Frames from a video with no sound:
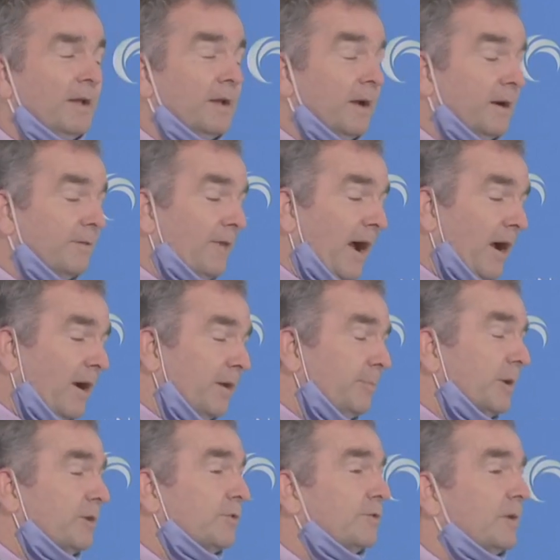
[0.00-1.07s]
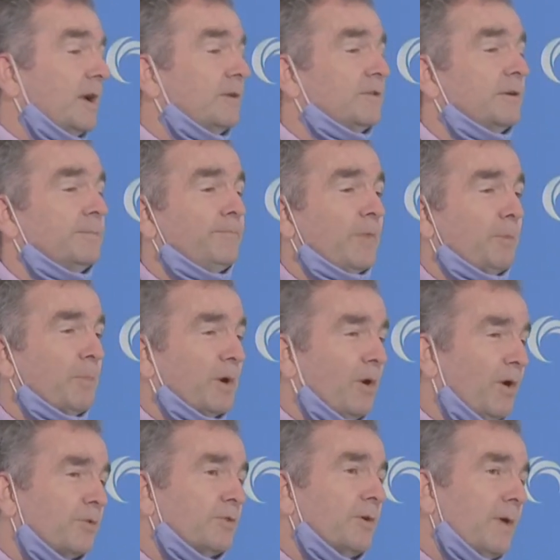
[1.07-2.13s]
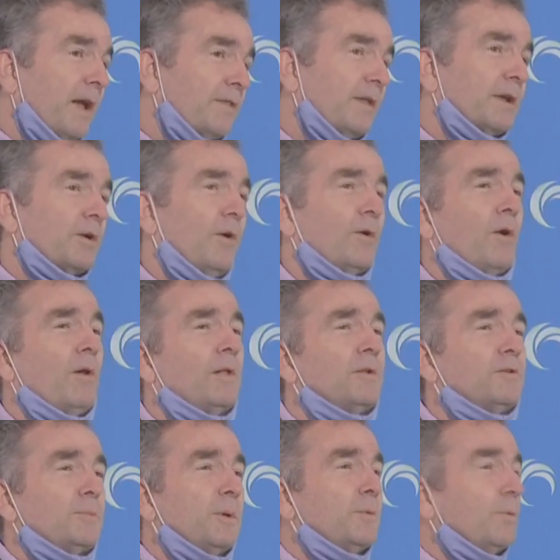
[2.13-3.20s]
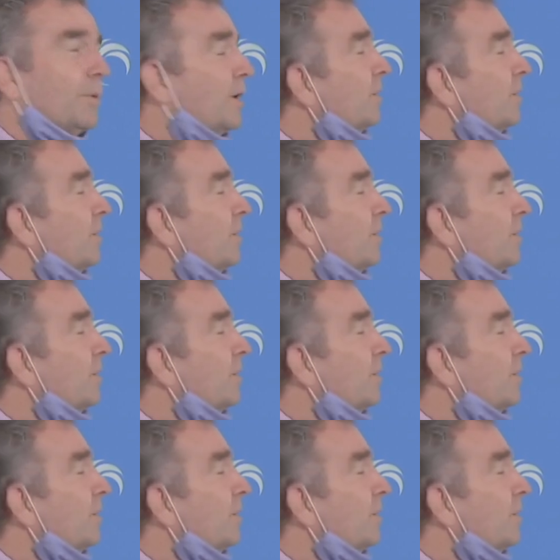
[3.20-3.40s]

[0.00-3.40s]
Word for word: of our administration, but also I think on all of these people, we're